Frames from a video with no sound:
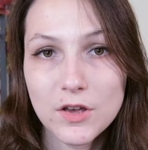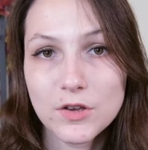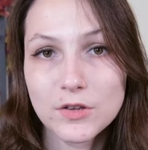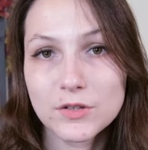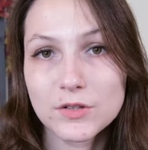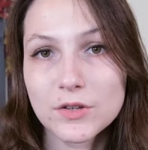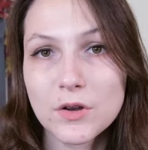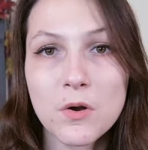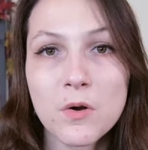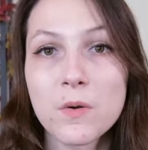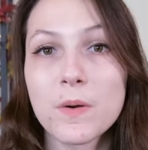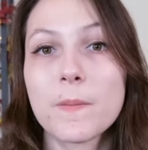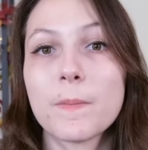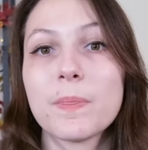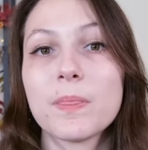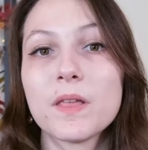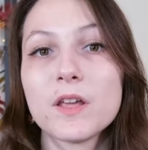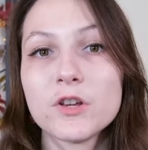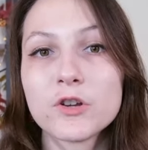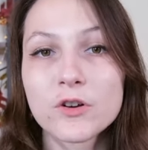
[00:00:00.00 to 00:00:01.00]
So
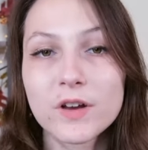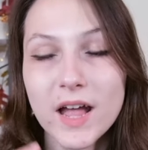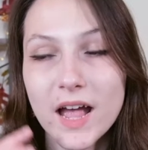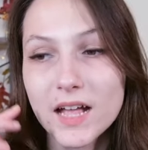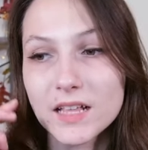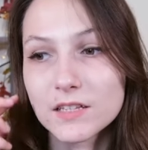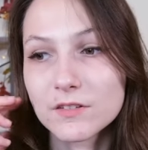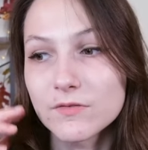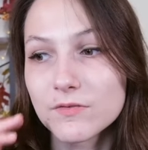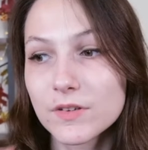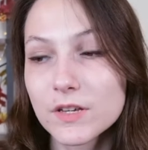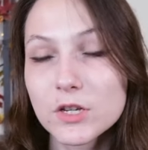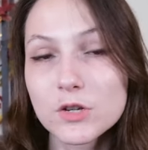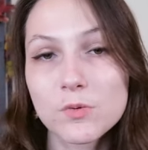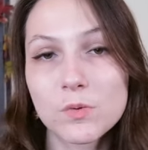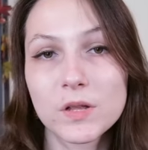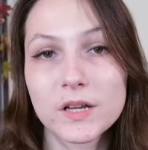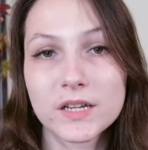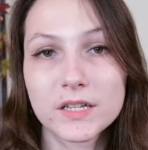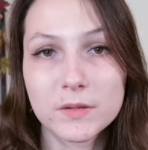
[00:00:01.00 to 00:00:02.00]
your cat's
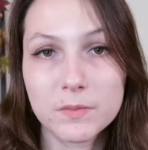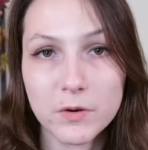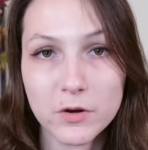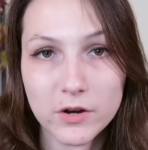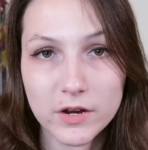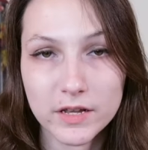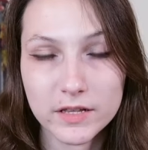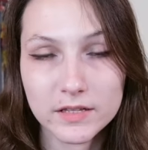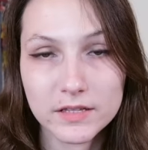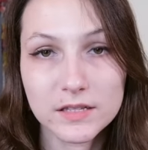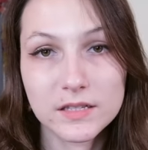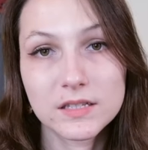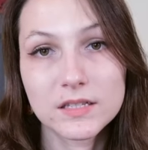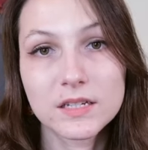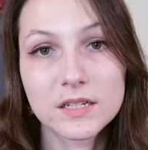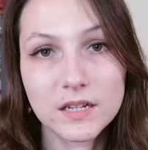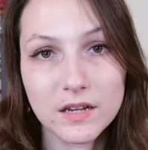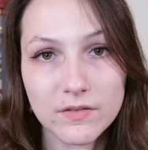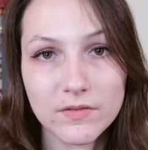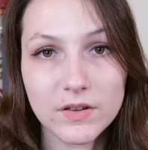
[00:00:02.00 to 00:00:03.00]
visual experience is
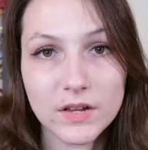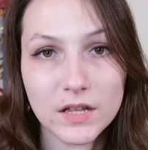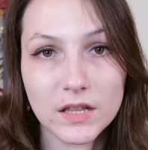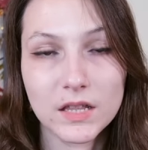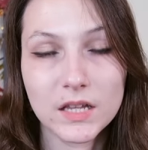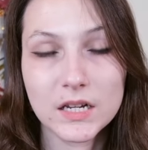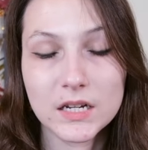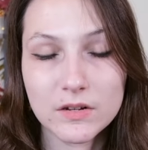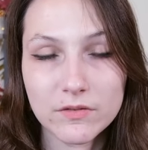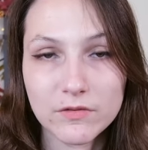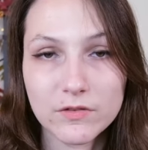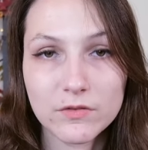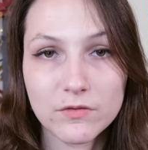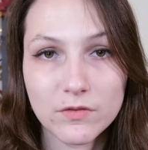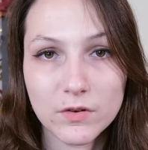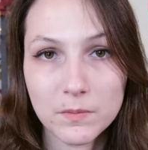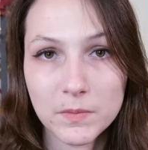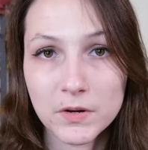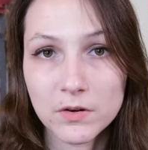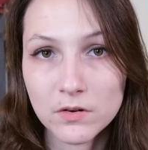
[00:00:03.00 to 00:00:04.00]
significantly different
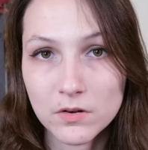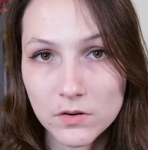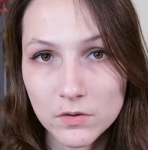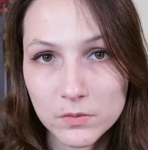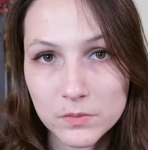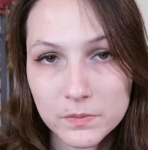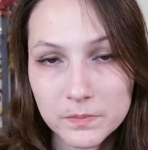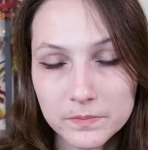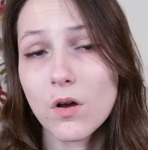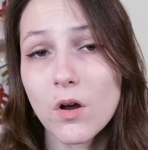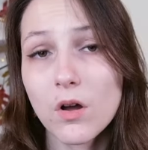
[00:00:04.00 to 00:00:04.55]
from your own.